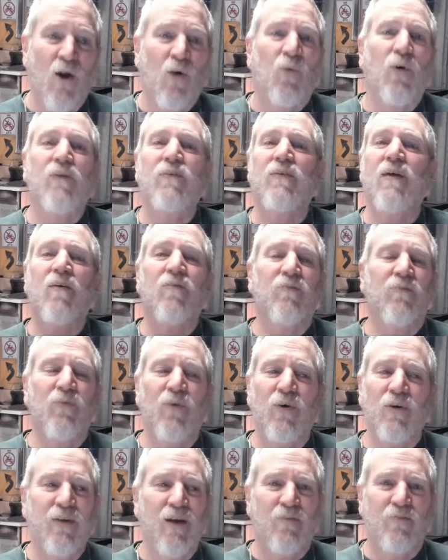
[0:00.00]
Where'd that
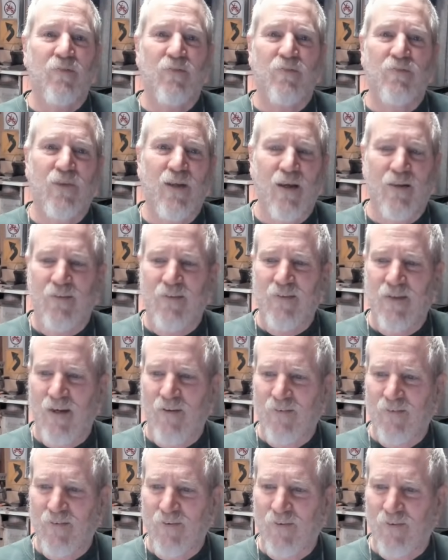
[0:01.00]
where'd that, that,
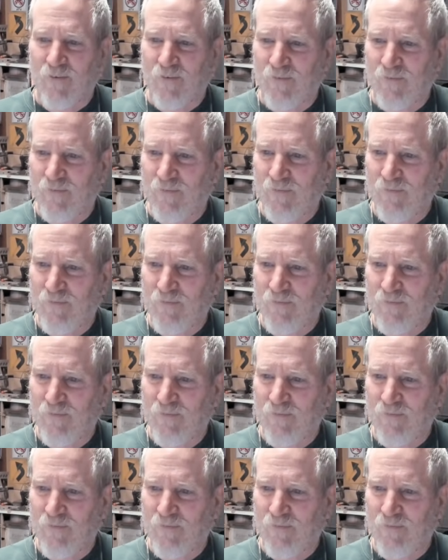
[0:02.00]
that little